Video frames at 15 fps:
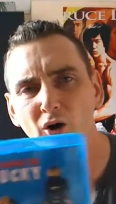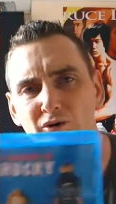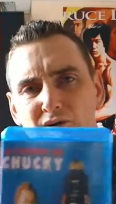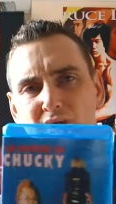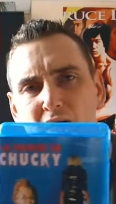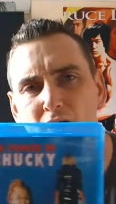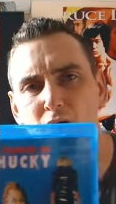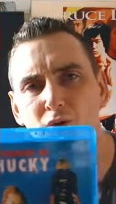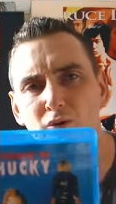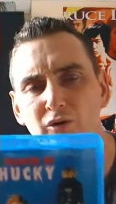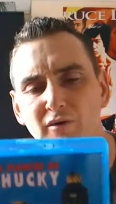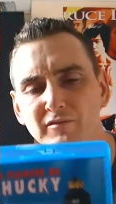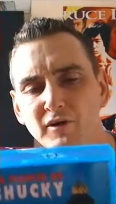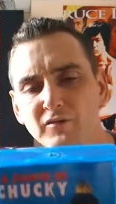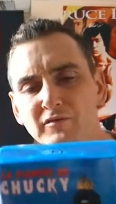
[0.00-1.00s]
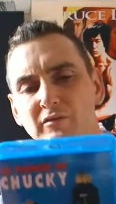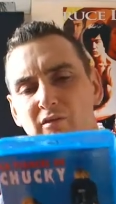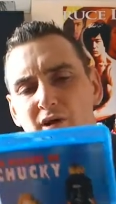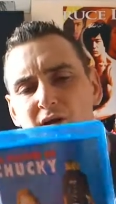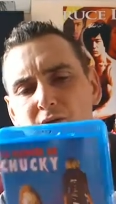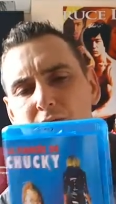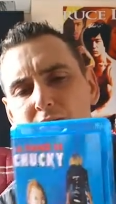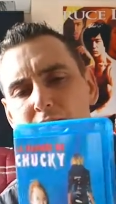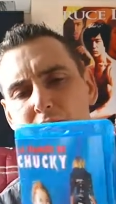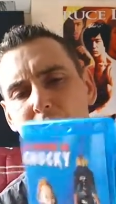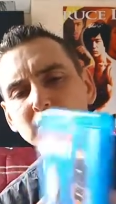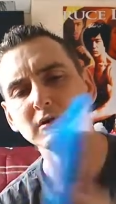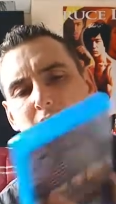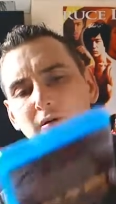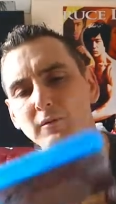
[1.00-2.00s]
hard to get hold of over here.
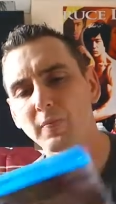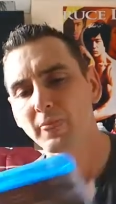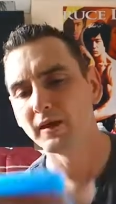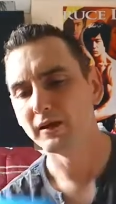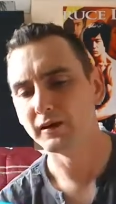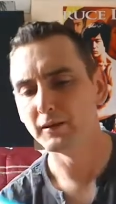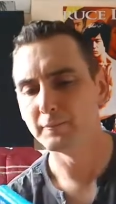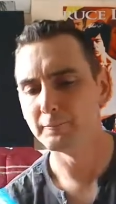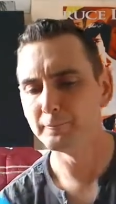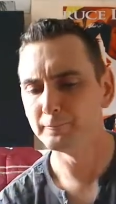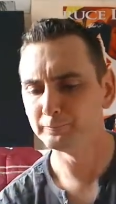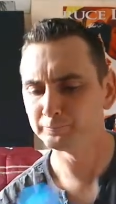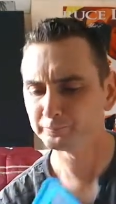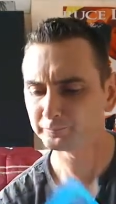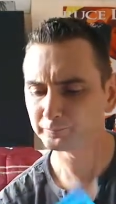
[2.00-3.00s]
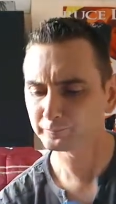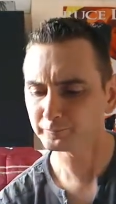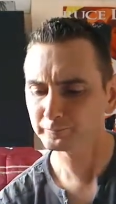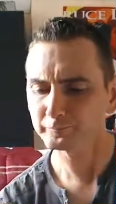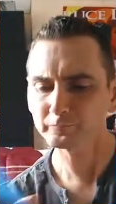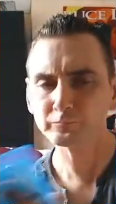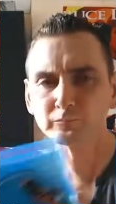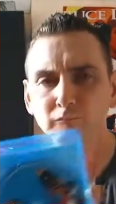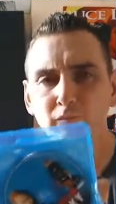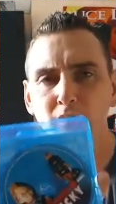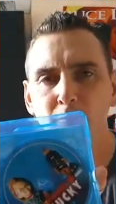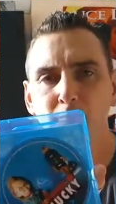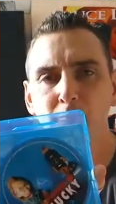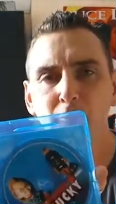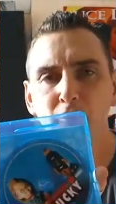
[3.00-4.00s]
Um,
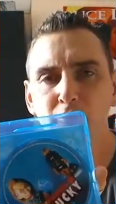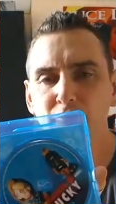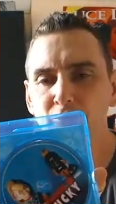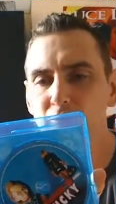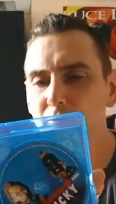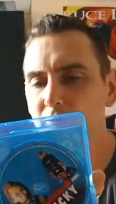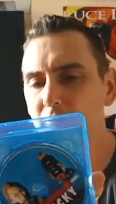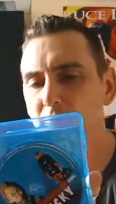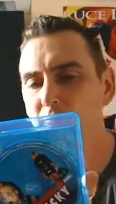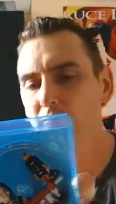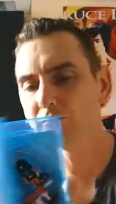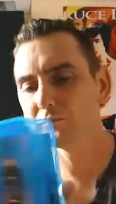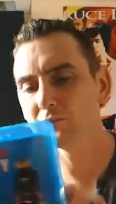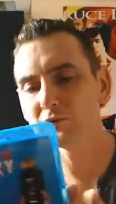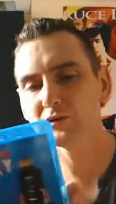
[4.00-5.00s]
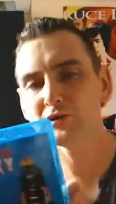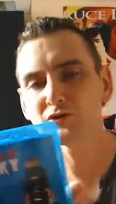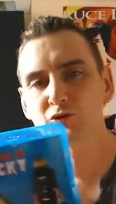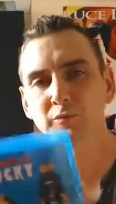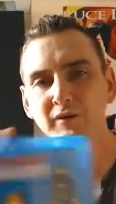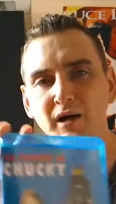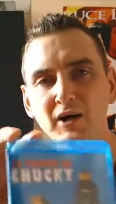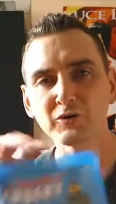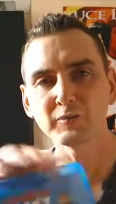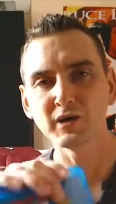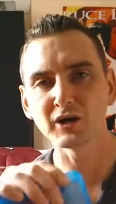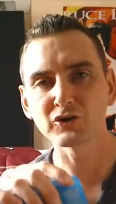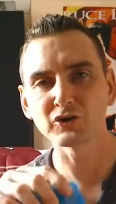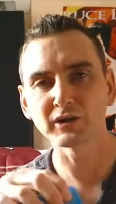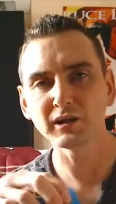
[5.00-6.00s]
but um, did surprise me
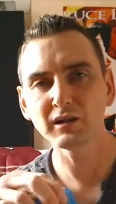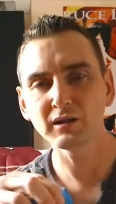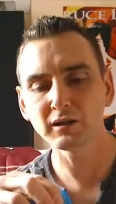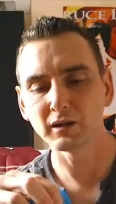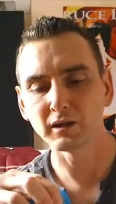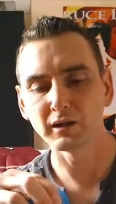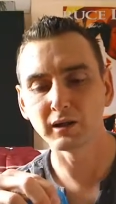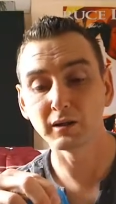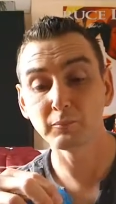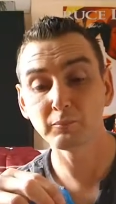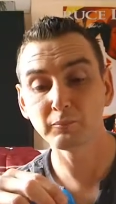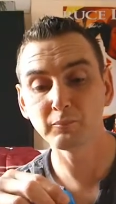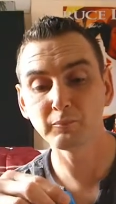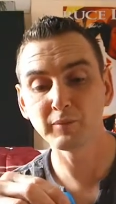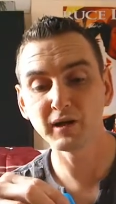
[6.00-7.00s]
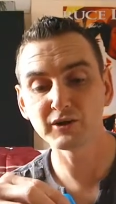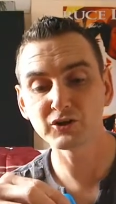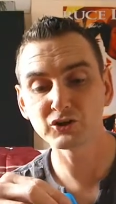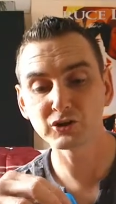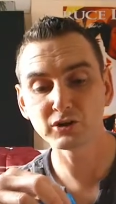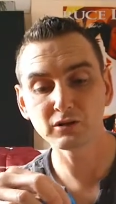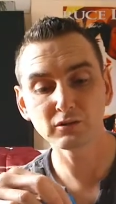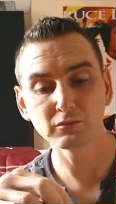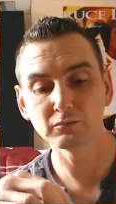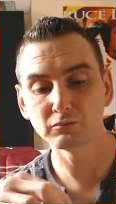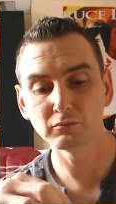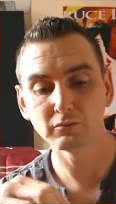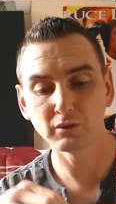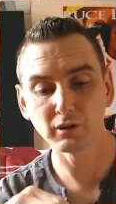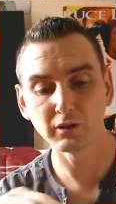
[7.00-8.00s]
actually. Uh, picture
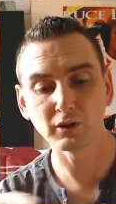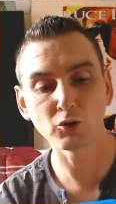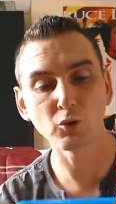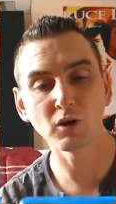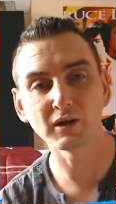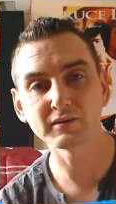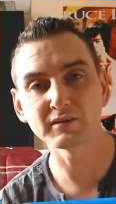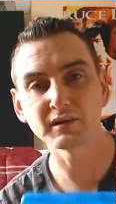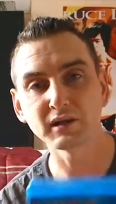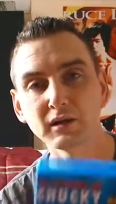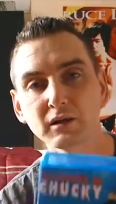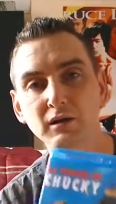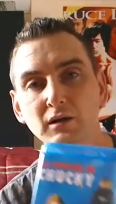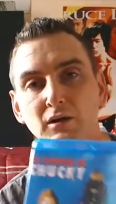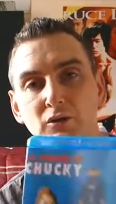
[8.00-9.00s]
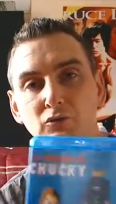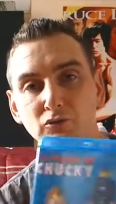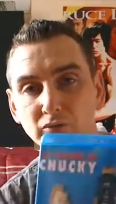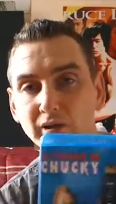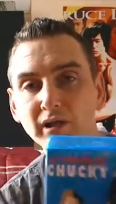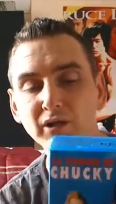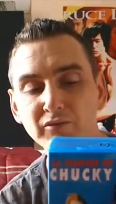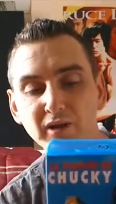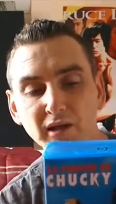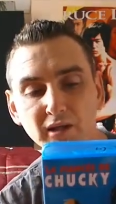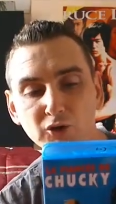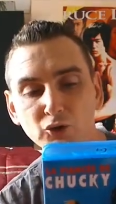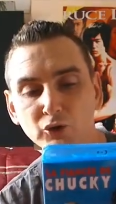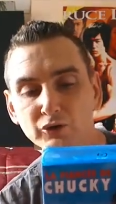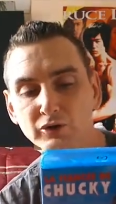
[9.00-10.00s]
uh, quality really
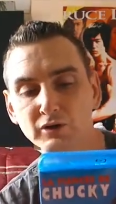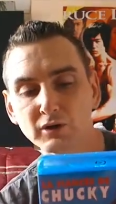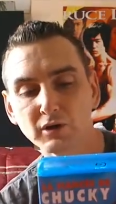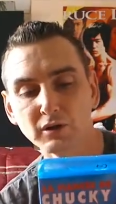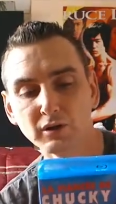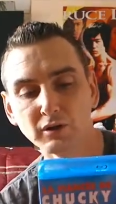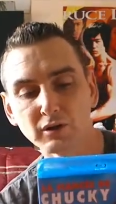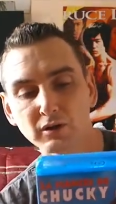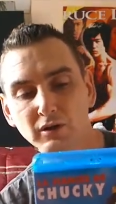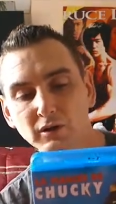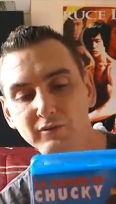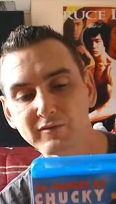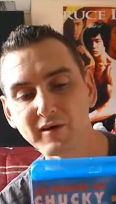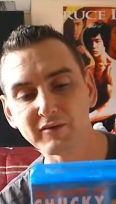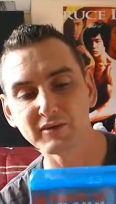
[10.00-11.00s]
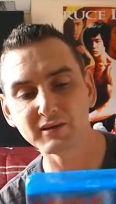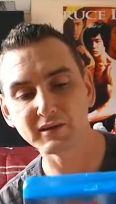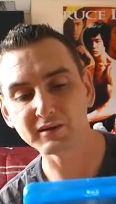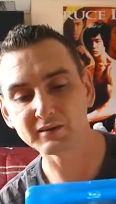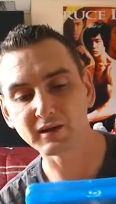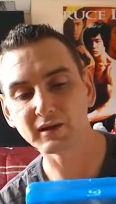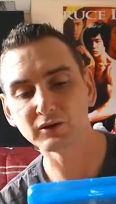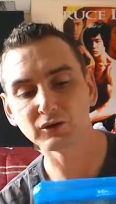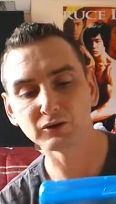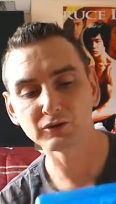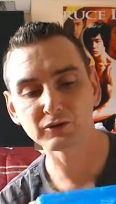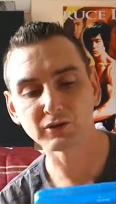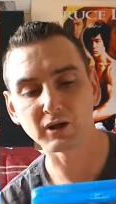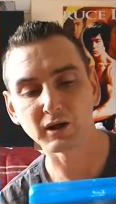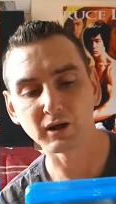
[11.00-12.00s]
really good. You know very detailed.
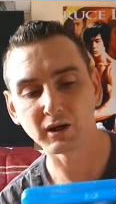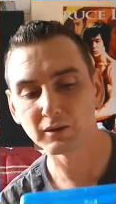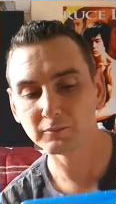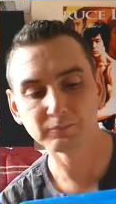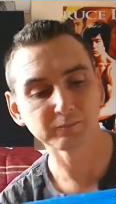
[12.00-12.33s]
Uh,